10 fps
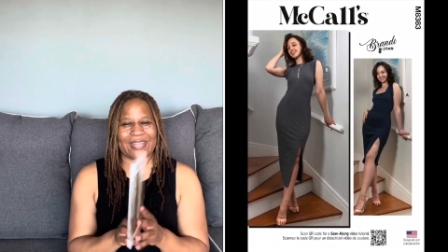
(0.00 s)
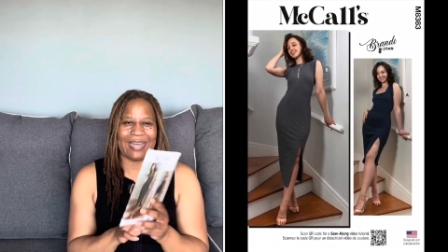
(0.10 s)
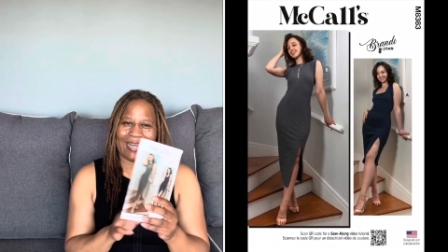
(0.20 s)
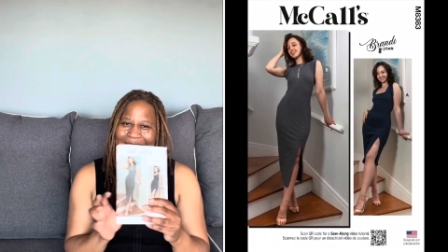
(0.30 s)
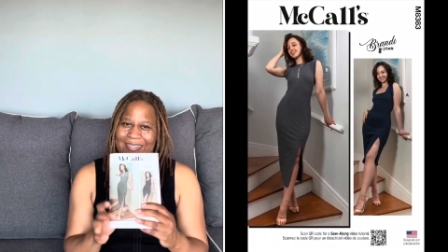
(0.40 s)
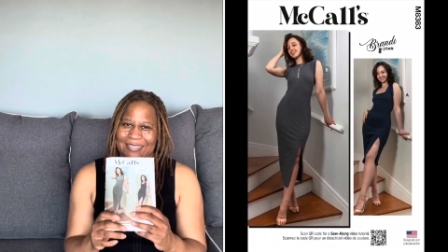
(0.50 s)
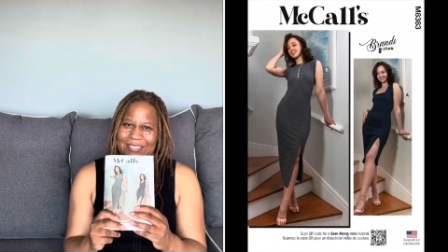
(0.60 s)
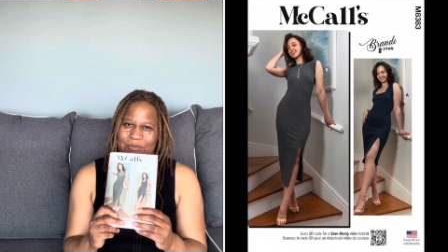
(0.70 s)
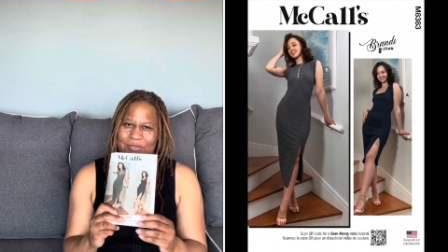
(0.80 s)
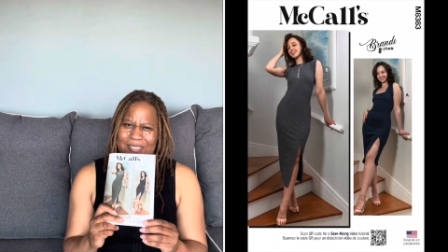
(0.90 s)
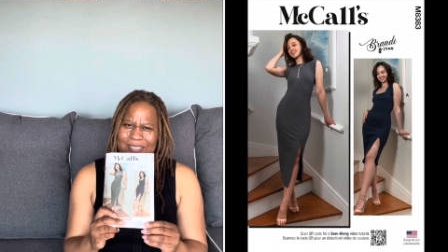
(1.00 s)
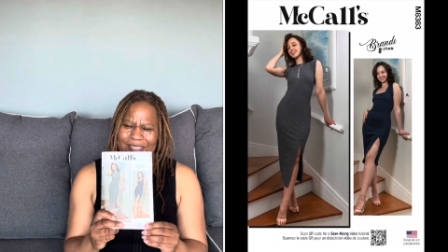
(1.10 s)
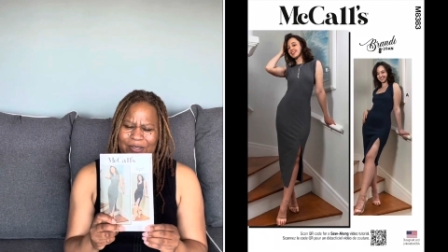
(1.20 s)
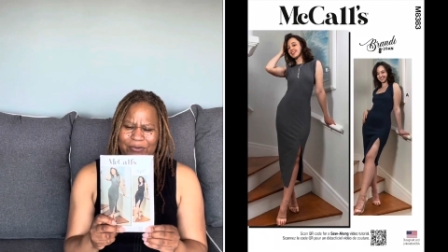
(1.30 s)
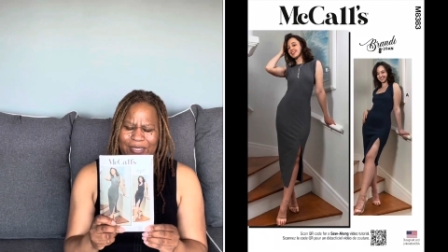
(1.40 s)
Now, I thought this was
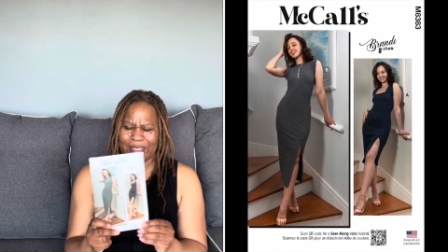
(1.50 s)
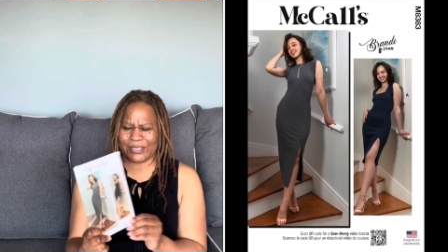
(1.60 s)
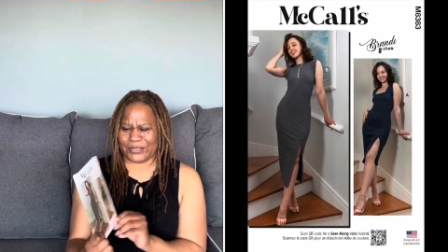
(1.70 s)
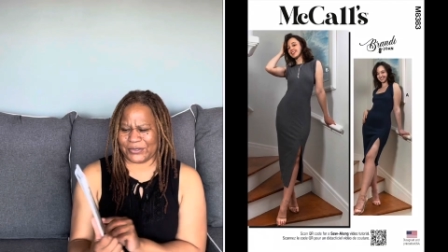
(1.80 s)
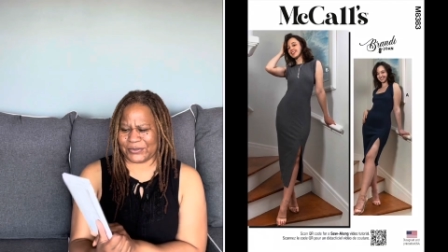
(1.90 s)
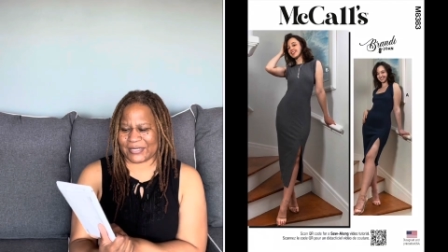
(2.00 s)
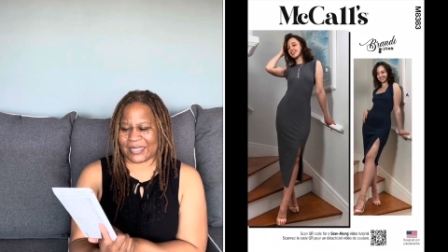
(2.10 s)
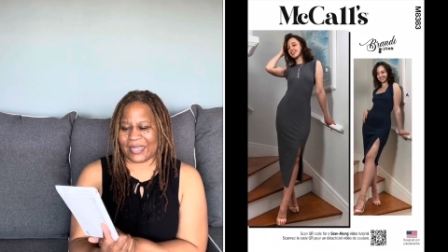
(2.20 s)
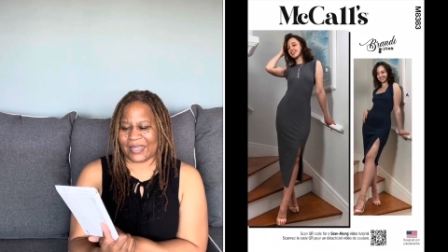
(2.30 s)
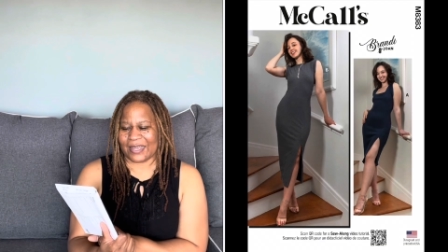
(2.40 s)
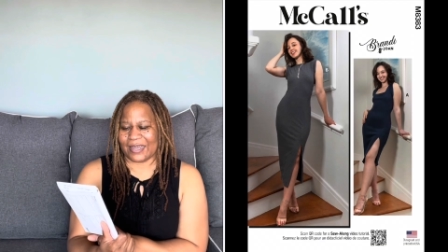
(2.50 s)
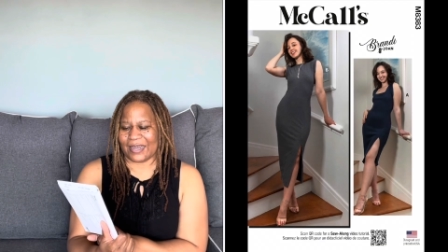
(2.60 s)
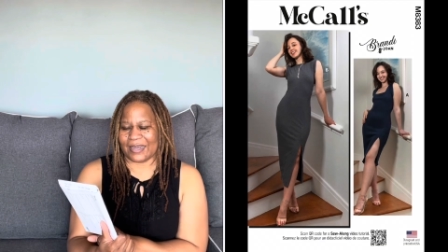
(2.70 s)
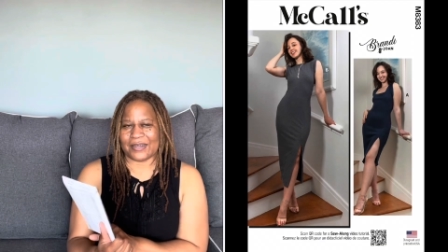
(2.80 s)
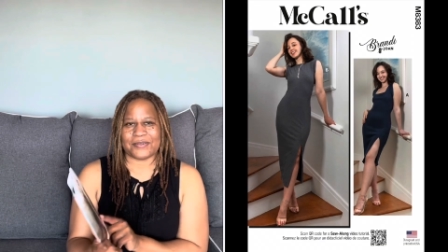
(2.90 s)
so cute.
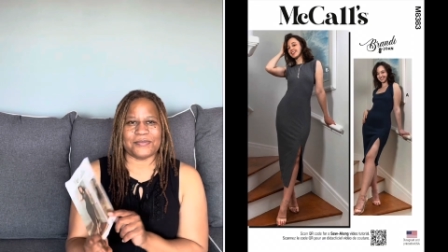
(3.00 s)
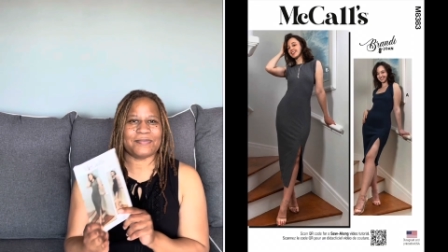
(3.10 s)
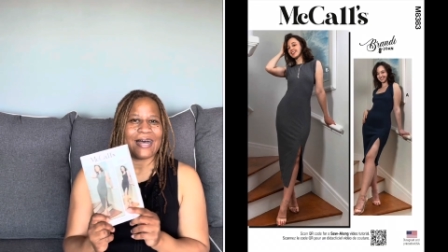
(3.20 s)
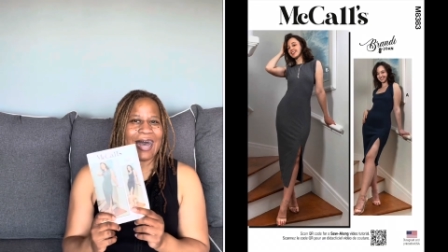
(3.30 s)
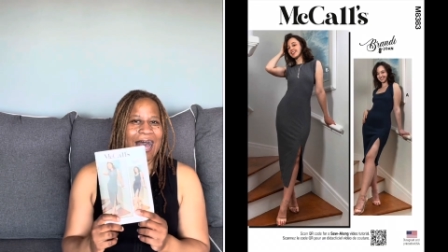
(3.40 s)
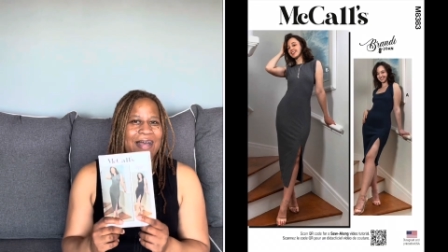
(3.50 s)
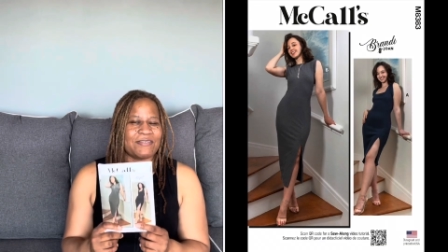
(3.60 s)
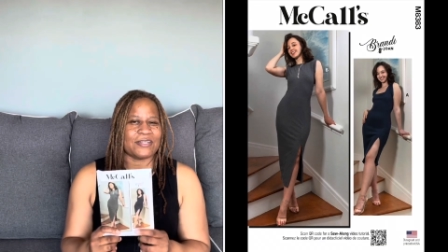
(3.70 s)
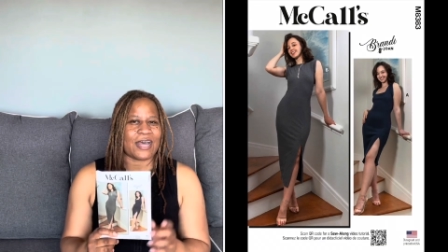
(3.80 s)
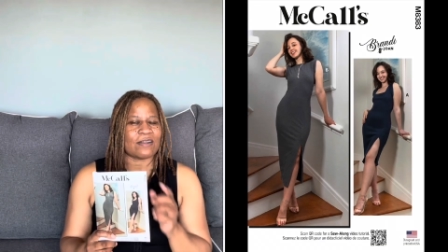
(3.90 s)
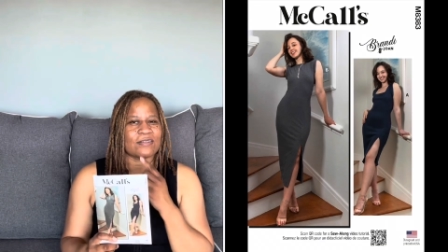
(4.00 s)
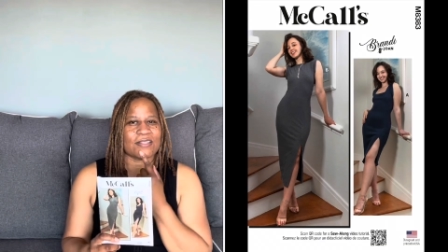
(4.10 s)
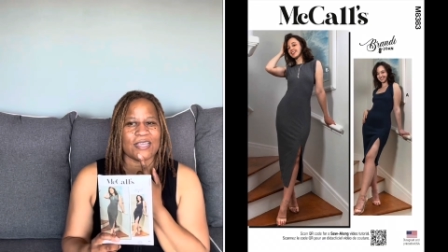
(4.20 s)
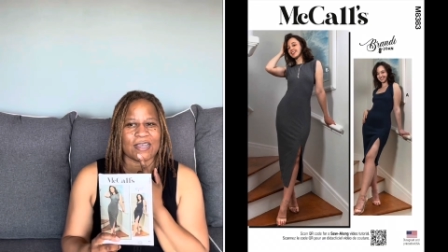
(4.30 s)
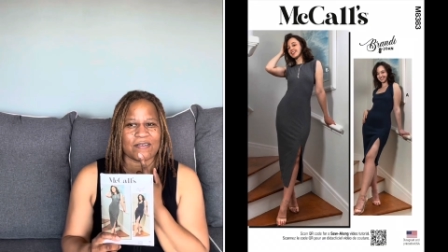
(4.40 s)
I don't
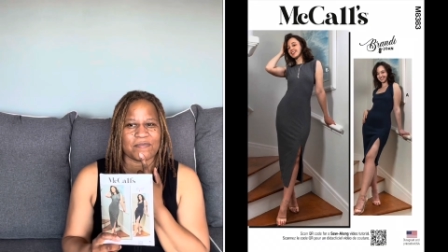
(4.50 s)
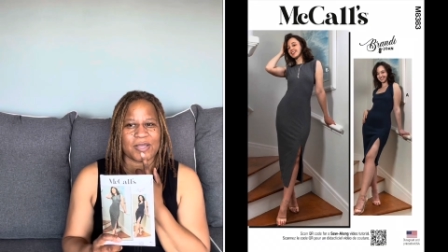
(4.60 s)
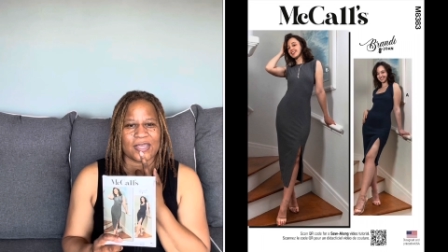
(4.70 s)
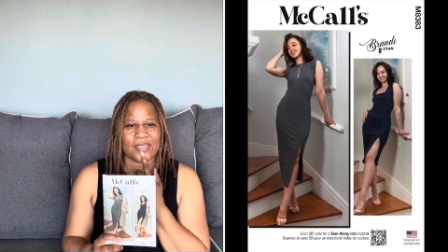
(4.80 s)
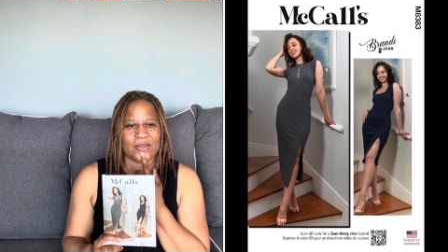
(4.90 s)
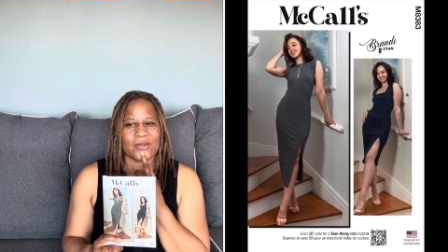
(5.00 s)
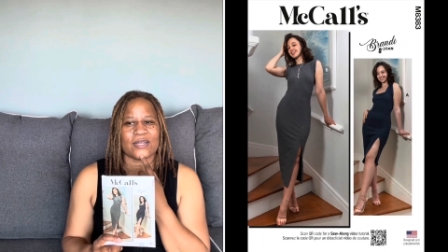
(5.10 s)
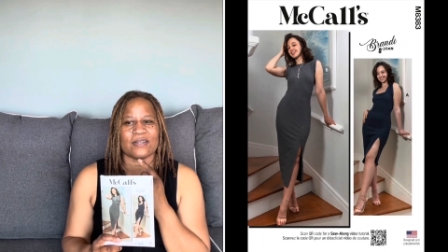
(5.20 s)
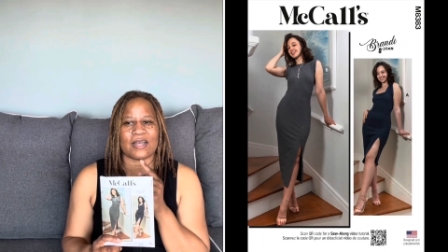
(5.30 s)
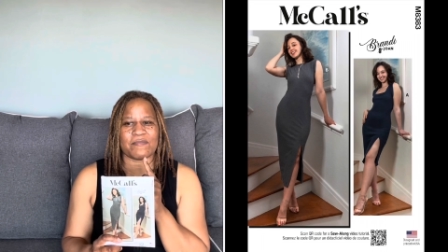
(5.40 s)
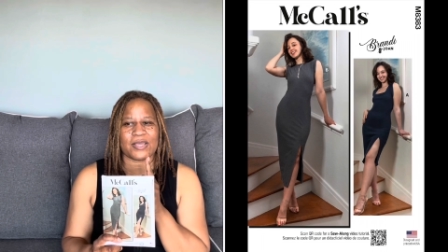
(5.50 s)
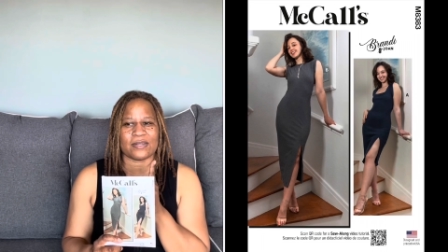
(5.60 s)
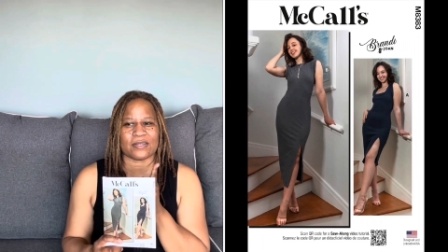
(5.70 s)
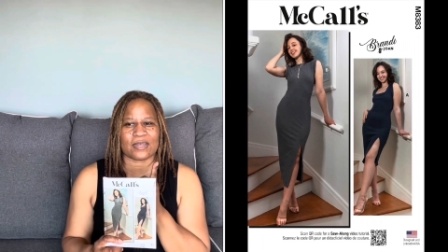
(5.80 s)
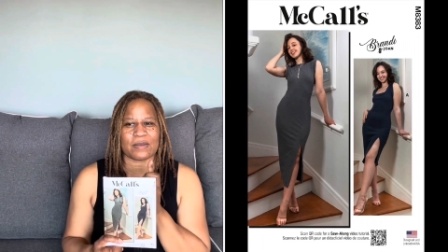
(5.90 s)
think I've made, well, I've
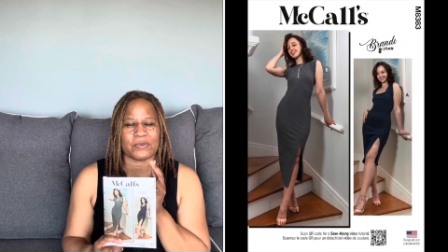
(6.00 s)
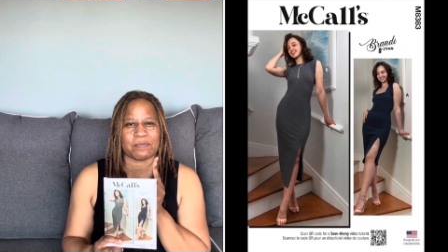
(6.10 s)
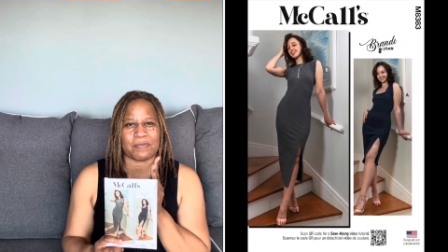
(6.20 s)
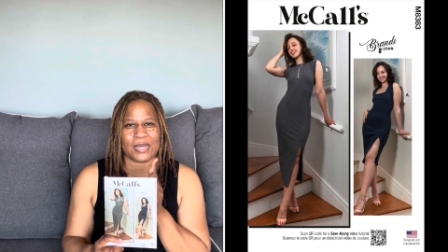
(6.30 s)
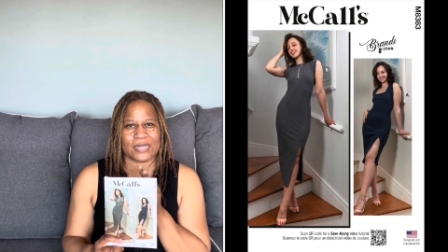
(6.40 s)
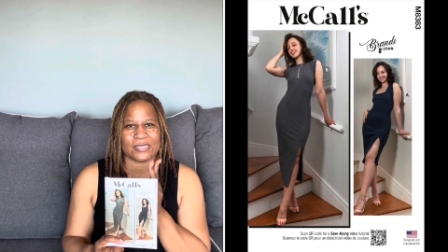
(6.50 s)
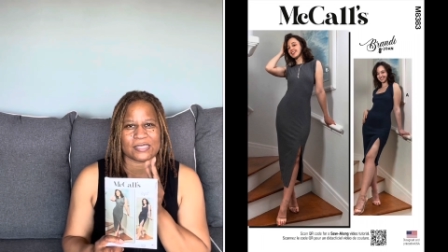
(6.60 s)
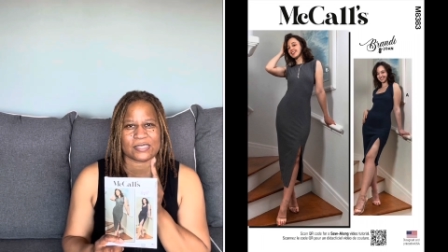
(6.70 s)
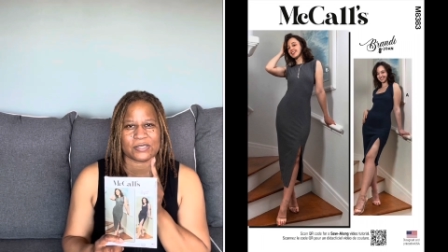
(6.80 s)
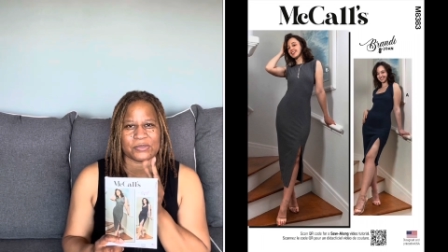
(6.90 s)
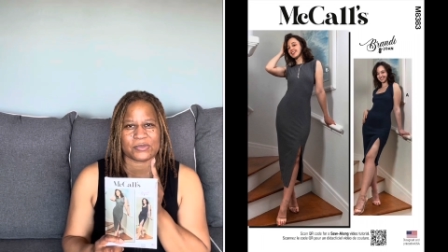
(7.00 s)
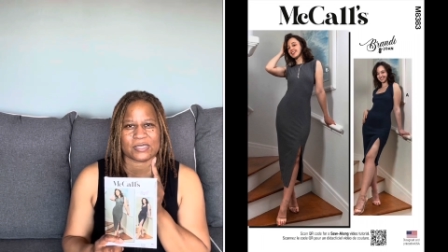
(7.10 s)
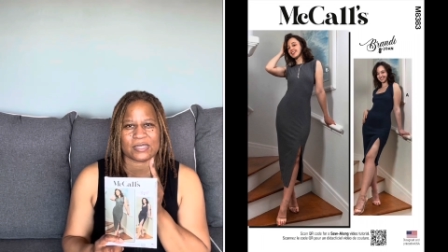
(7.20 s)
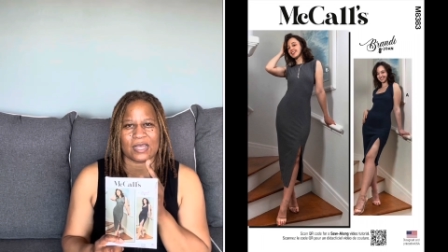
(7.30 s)
made a couple bodysuits